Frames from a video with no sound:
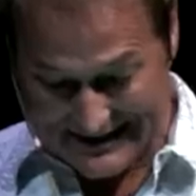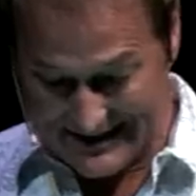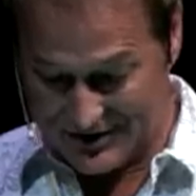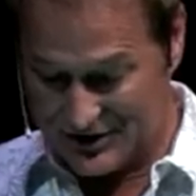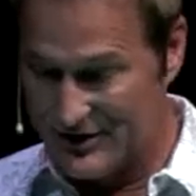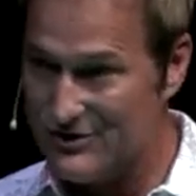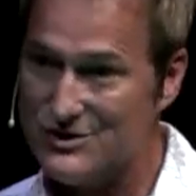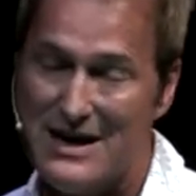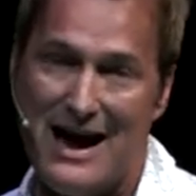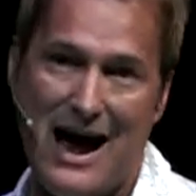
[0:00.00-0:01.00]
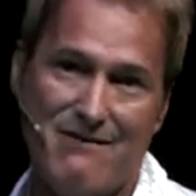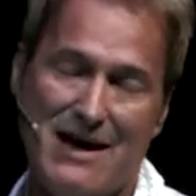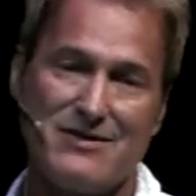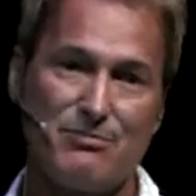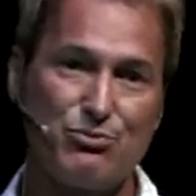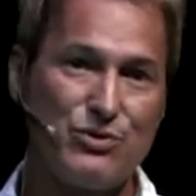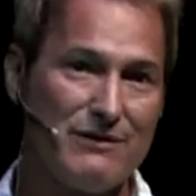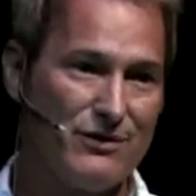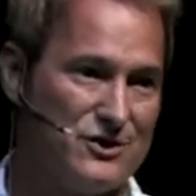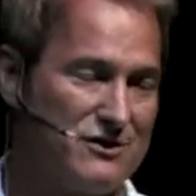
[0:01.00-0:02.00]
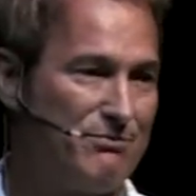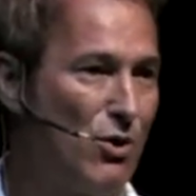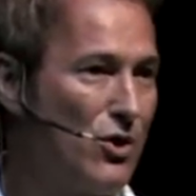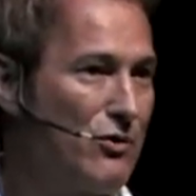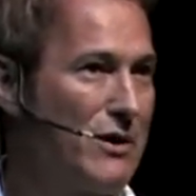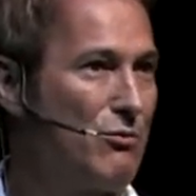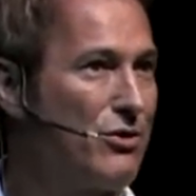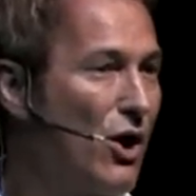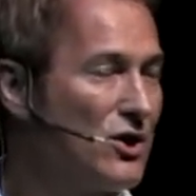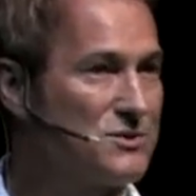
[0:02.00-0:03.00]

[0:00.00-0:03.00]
6 years, I've had the privilege of partnering with arts